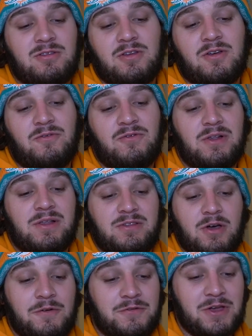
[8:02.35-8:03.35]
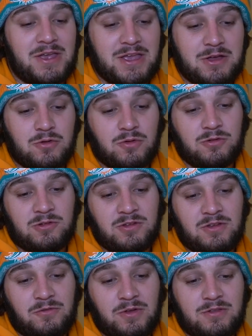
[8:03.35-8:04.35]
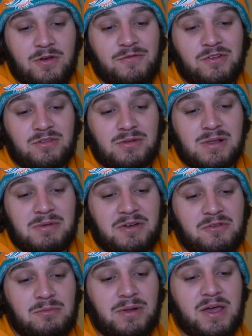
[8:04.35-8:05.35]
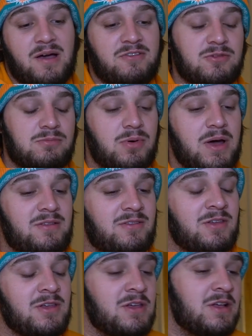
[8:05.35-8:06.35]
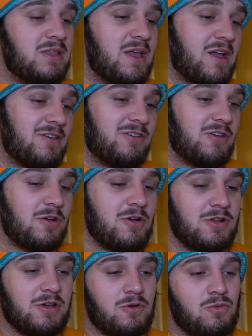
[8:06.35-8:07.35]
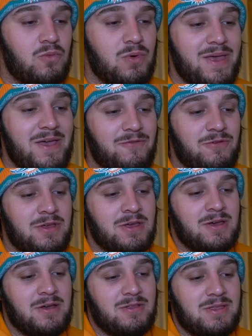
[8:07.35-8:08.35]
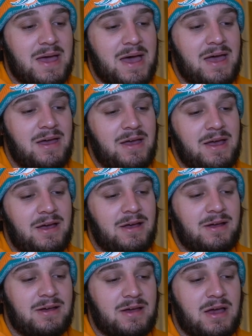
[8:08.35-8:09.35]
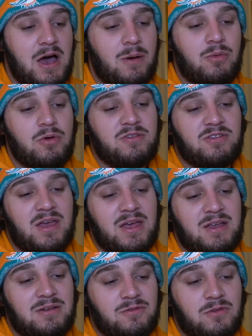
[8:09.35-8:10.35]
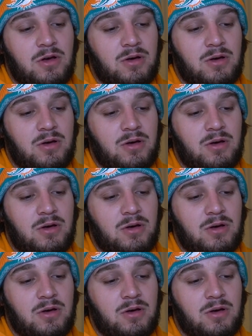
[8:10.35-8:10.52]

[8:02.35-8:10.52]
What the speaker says: the Philadelphia Eagles. Philadelphia's eliminated from playoffs, but like I said earlier, with that Cowboys and